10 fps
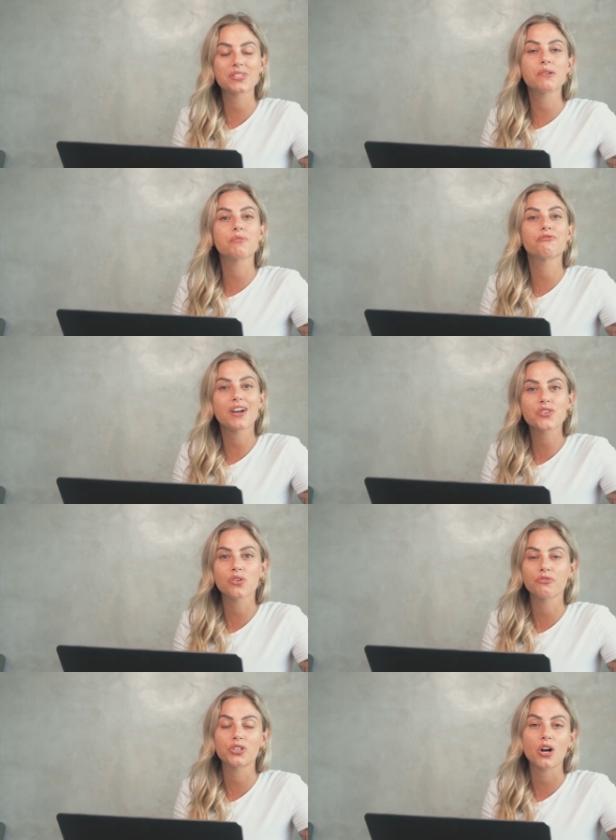to see
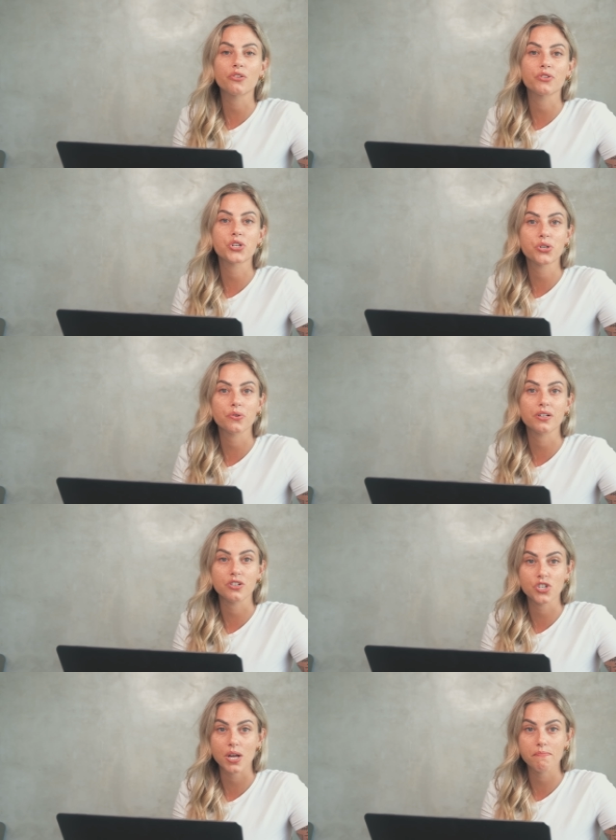professional photographers shooting
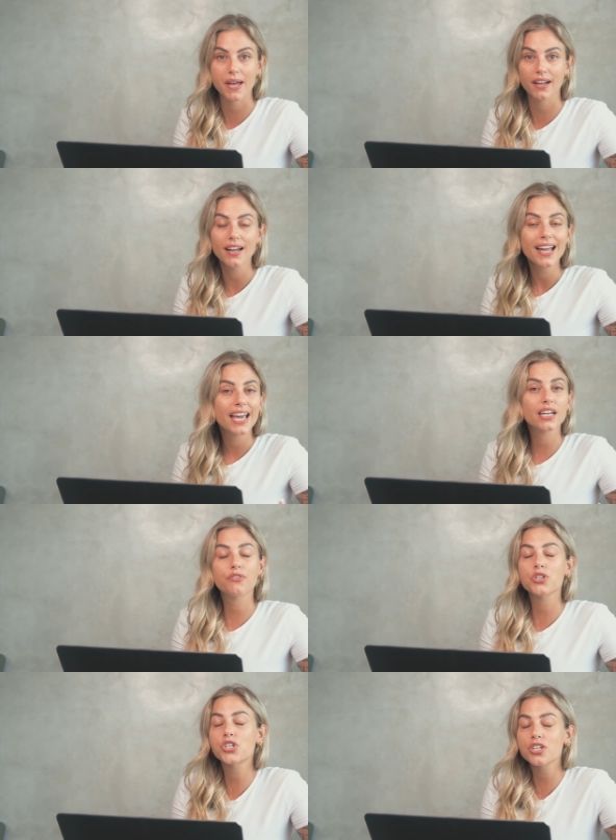in JPEG. And
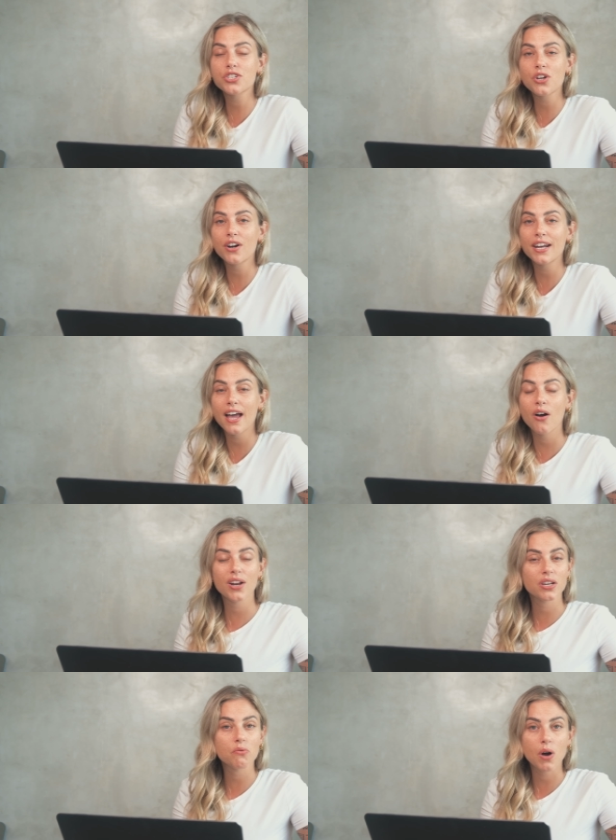if you're just starting
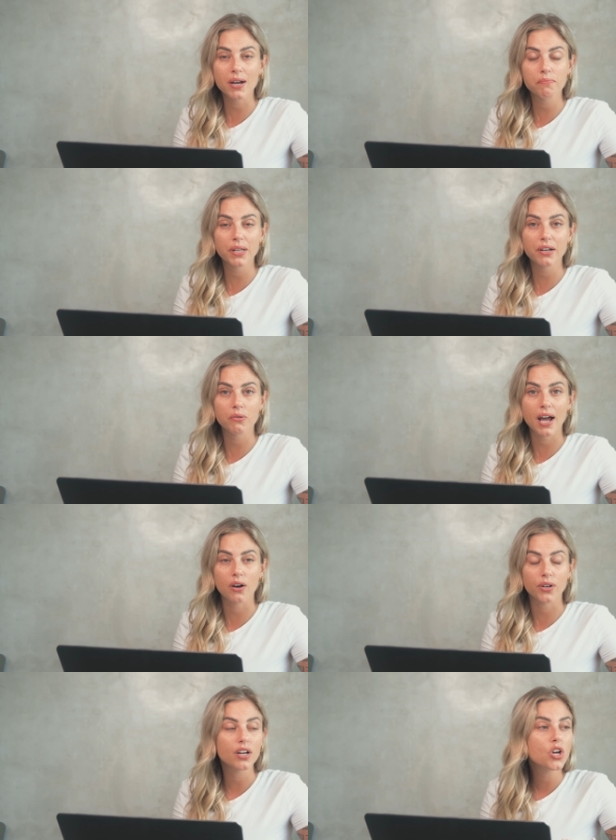out and you want to play
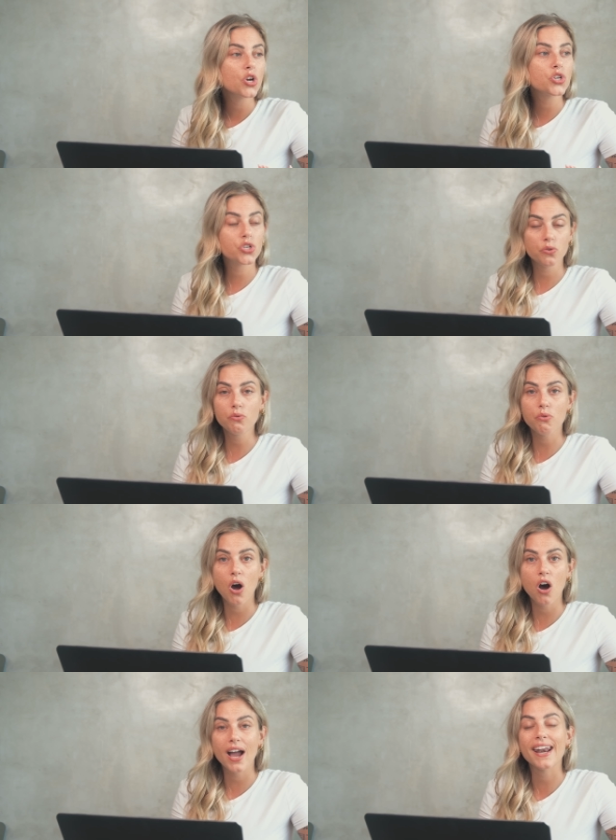around, shoot
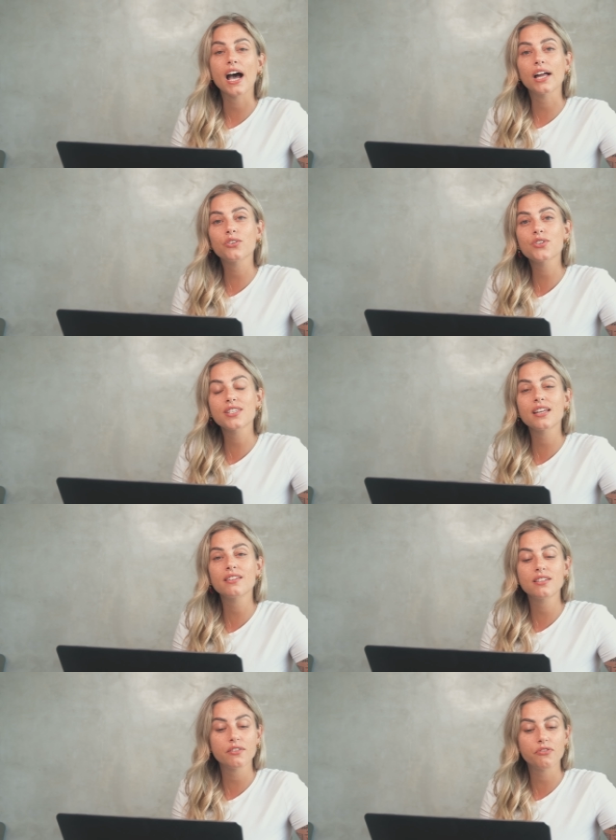raw and
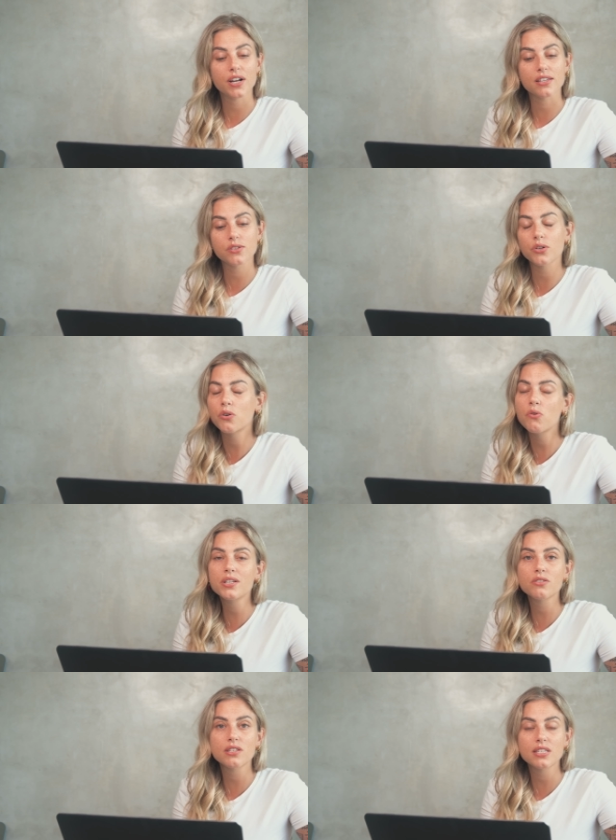understand the difference. You're
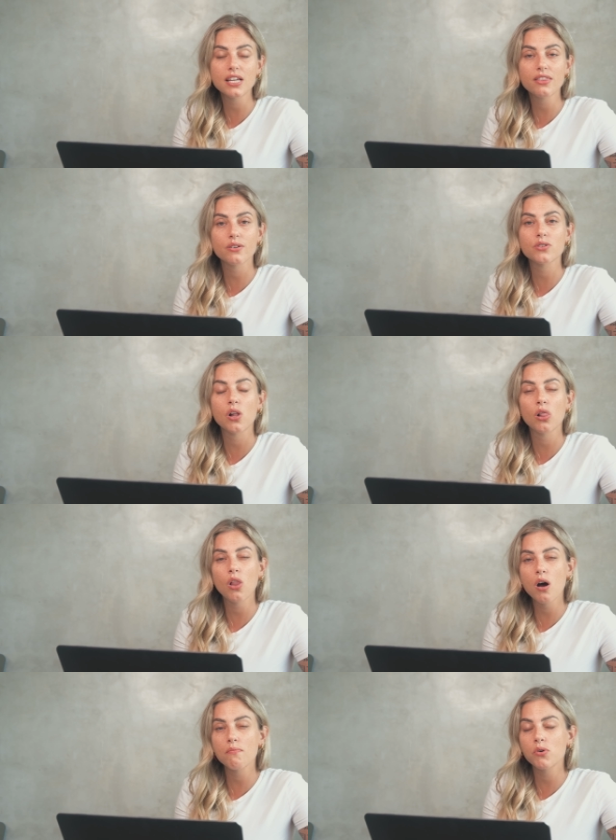going to see there's a
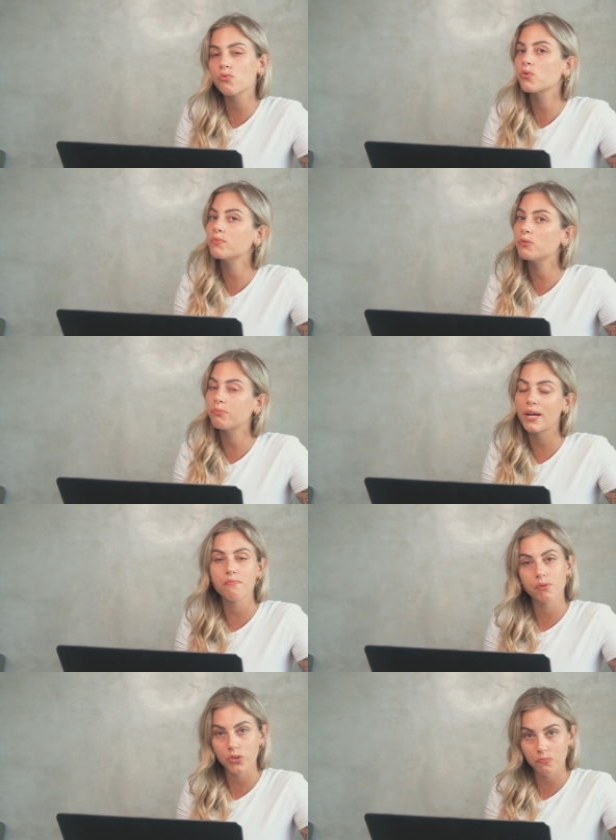lot more room to play
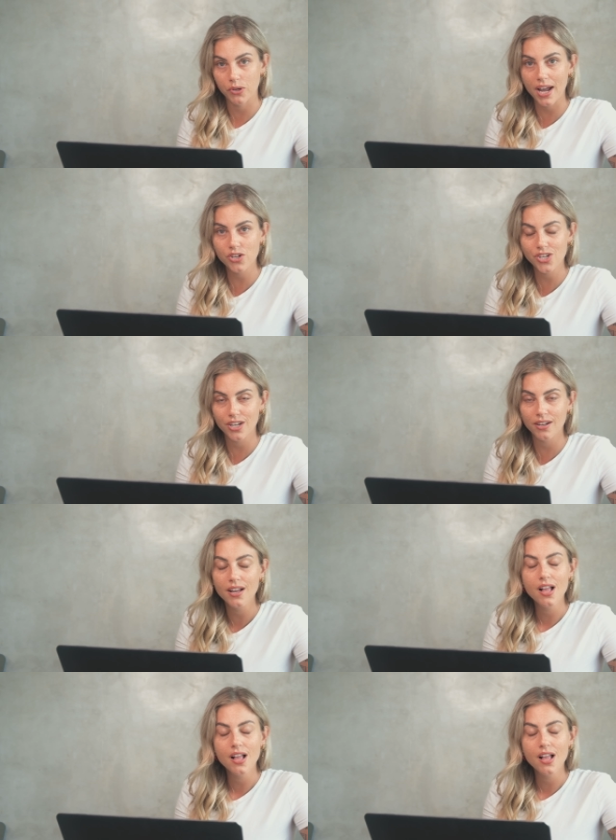in post-production,